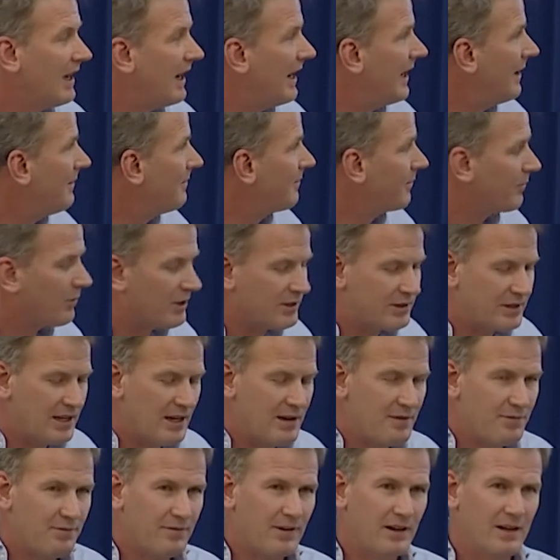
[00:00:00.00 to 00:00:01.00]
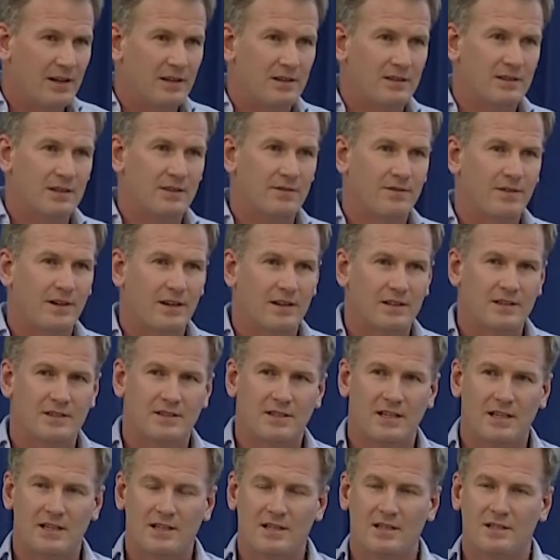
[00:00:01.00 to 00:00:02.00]
Um, what they find, found is
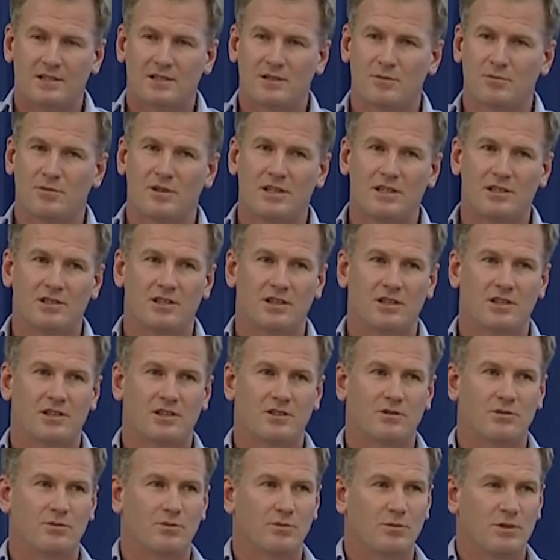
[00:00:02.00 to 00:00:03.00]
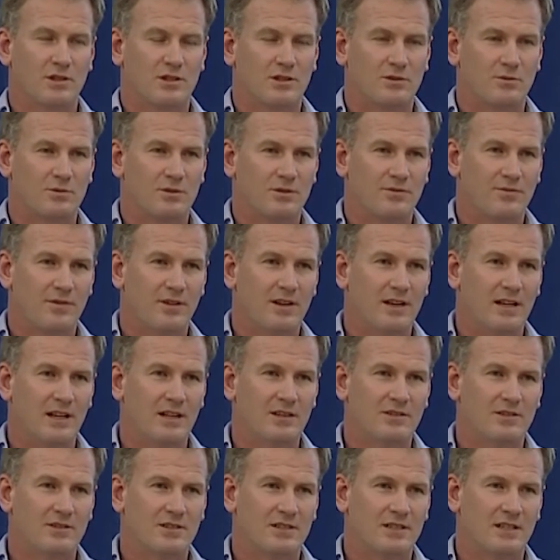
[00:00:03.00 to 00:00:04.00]
they did some research which was very
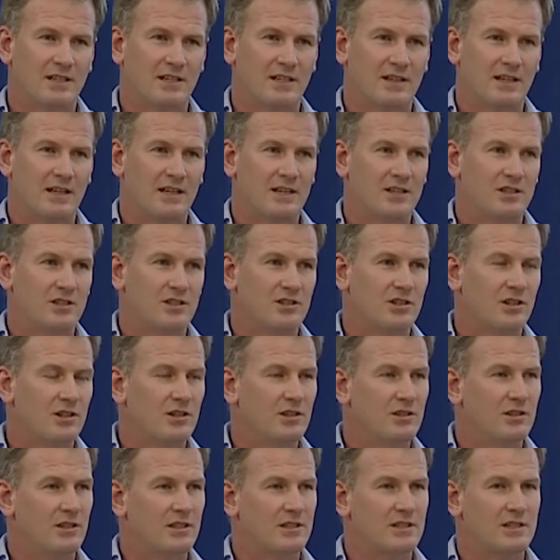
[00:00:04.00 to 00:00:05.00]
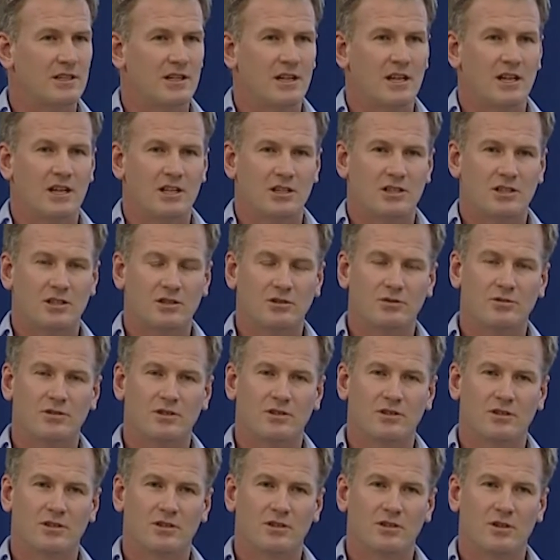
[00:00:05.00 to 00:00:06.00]
interesting in that it showed that
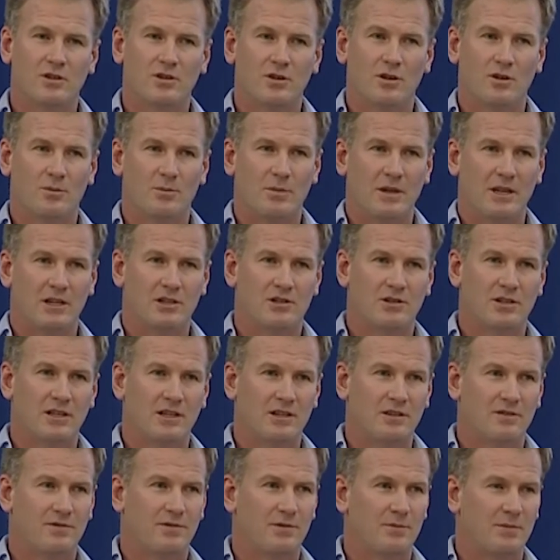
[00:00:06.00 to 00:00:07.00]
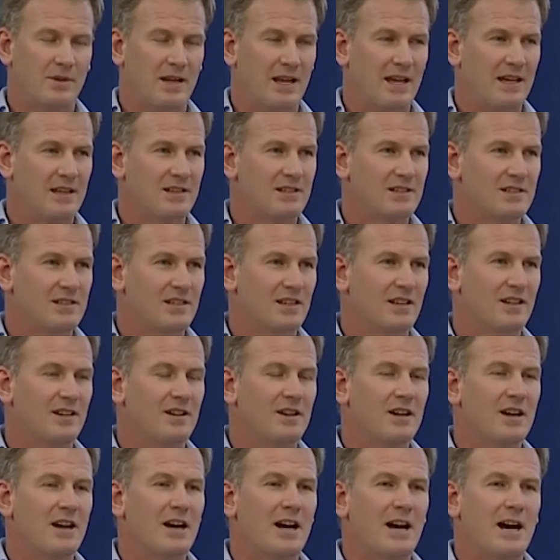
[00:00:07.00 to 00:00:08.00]
children who are being treated from cancer
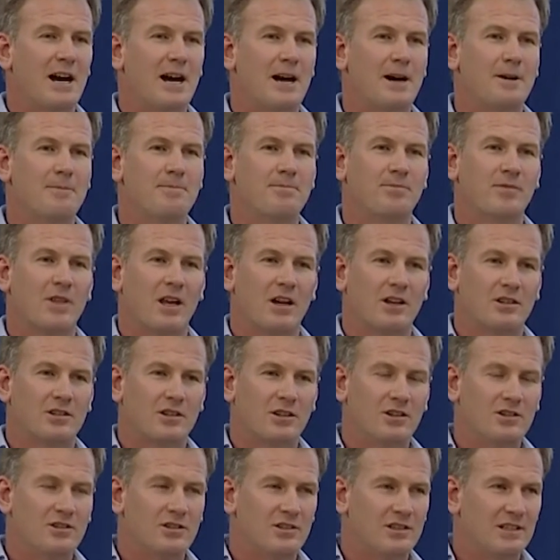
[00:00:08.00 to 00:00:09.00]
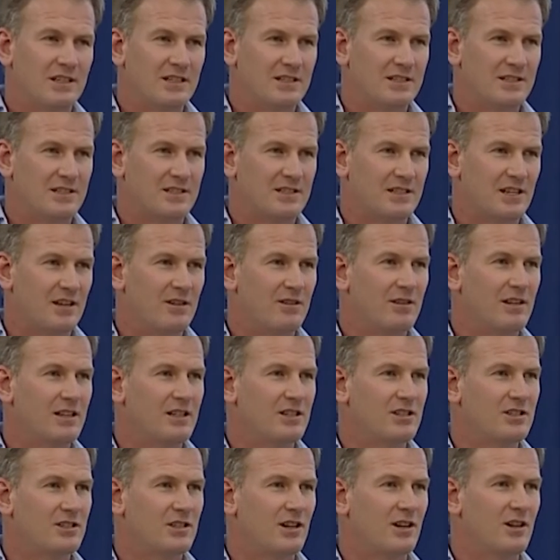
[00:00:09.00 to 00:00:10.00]
um, don't necessarily
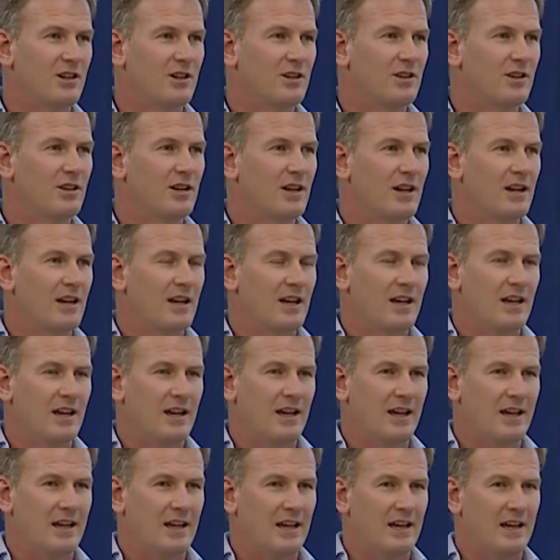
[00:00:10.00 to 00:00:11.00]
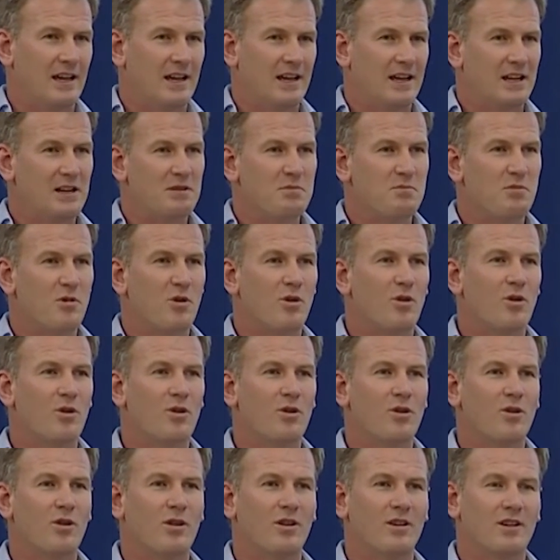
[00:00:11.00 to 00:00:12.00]
show uh, any
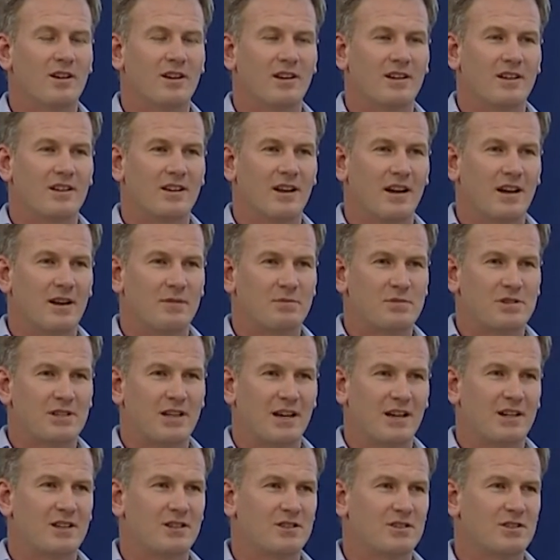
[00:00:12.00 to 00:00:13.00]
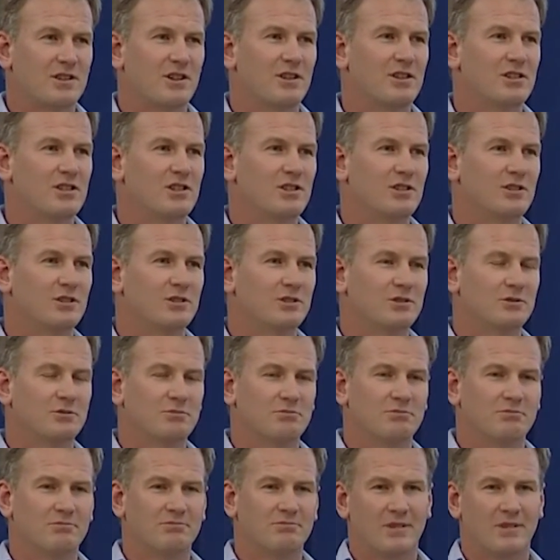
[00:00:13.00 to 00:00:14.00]
more um, psychosocial
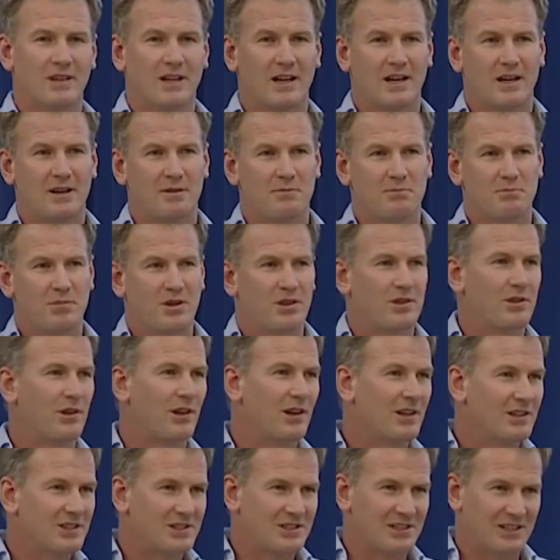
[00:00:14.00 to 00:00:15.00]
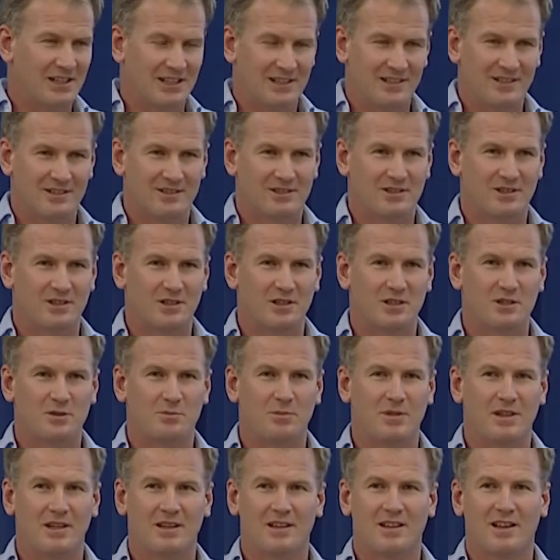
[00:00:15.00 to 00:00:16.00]
um, pathology, so to
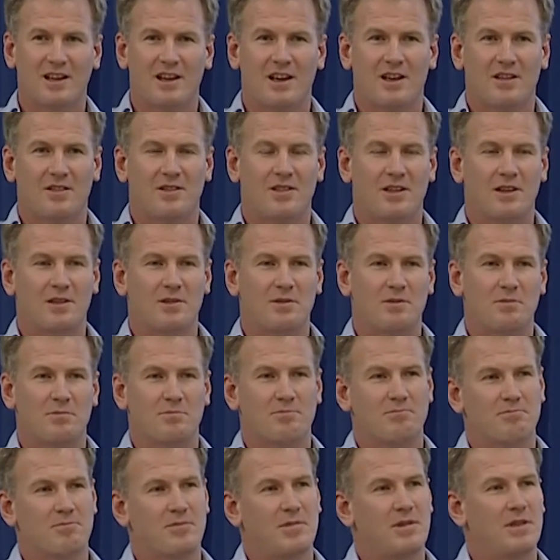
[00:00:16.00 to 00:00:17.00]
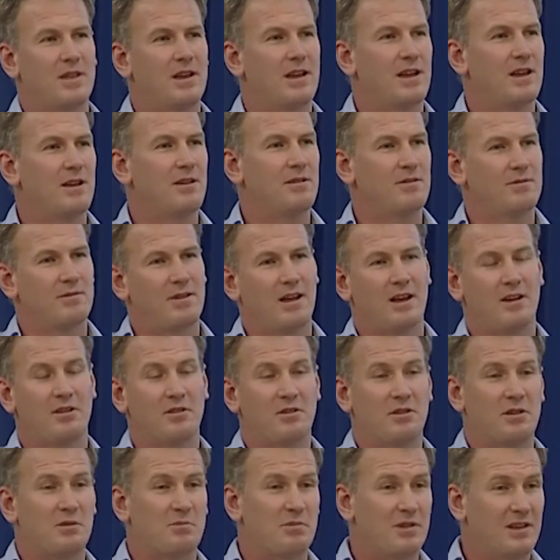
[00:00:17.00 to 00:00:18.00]
speak, than their
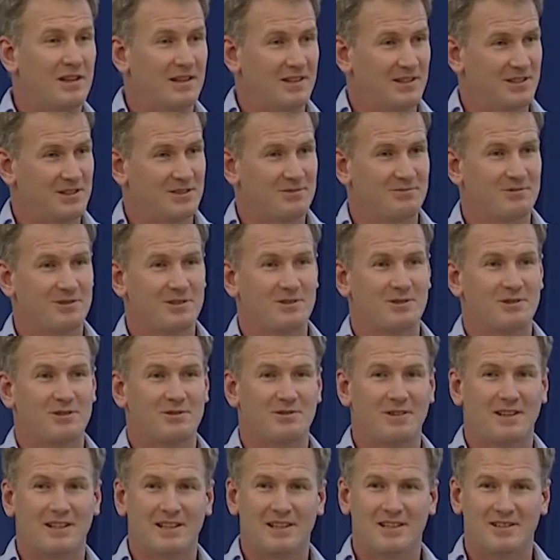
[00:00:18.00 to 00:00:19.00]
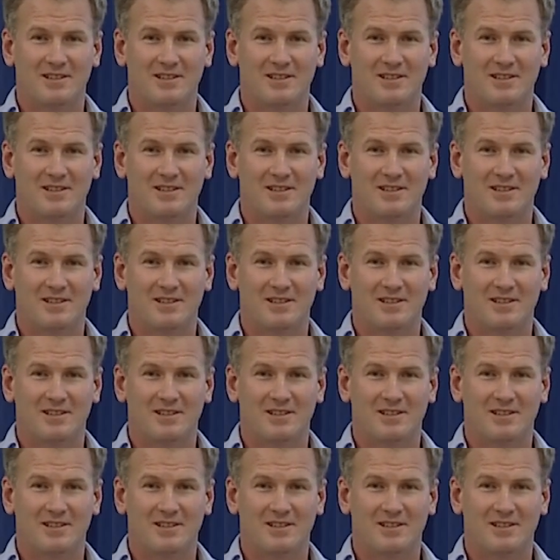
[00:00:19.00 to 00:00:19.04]
healthy peers, which was really